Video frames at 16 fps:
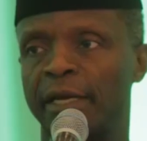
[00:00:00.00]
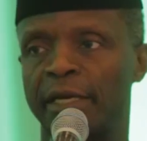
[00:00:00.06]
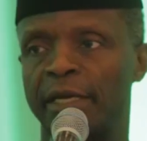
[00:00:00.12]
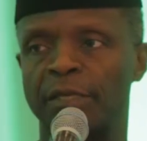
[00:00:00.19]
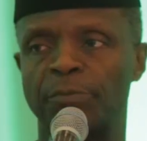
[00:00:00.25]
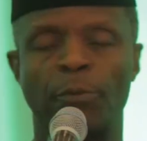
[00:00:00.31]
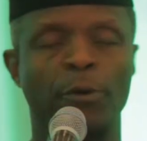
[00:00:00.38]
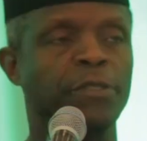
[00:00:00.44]

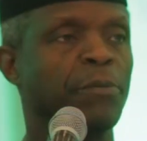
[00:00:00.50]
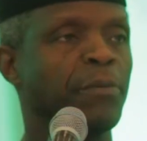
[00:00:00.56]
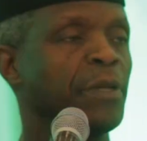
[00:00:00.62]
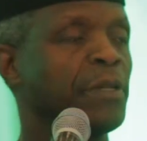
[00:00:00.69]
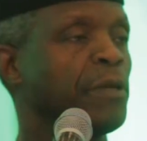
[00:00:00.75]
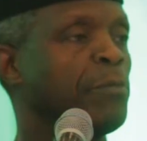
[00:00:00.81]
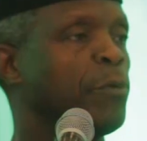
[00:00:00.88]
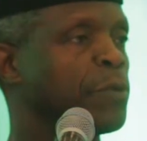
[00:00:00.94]
is
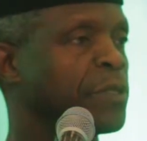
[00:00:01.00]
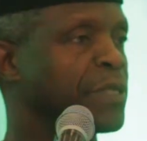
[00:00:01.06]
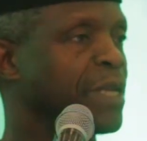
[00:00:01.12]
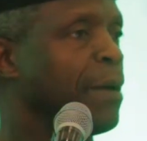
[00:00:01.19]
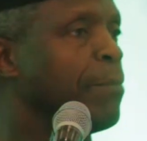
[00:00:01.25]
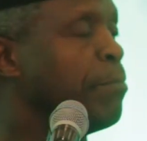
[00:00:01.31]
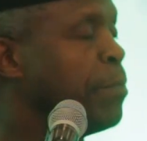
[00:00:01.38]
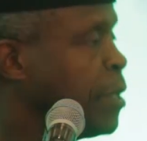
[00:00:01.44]
possibly the most
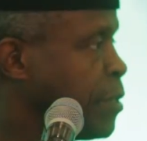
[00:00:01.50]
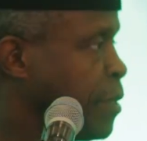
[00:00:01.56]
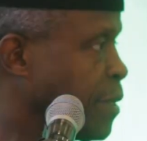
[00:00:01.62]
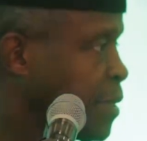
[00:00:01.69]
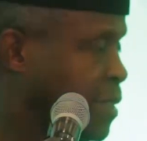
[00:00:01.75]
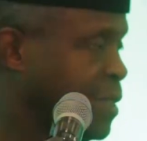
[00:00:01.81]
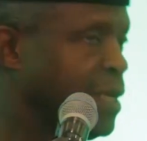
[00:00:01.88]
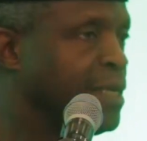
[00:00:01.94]

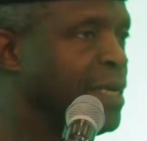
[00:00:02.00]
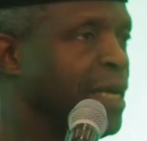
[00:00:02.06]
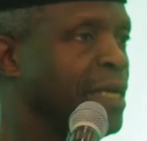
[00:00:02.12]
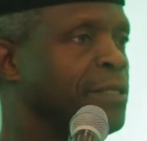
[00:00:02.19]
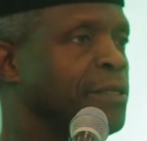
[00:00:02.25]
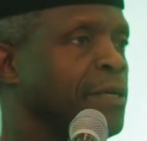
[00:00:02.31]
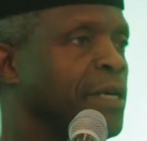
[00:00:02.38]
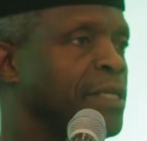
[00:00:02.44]
ambitious in
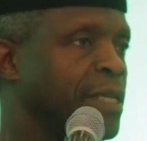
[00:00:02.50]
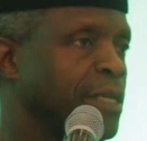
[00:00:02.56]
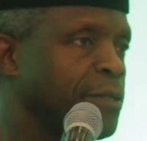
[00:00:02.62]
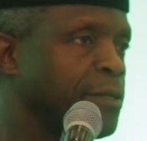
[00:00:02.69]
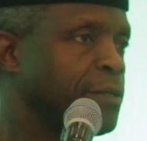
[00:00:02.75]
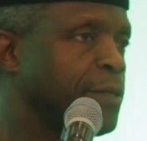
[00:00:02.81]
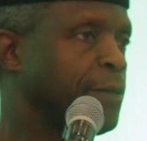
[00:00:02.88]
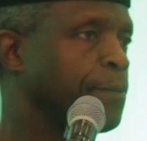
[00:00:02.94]
Nigeria's
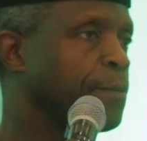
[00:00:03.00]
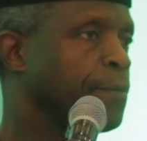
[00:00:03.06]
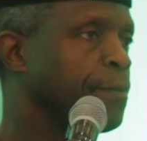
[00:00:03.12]
history.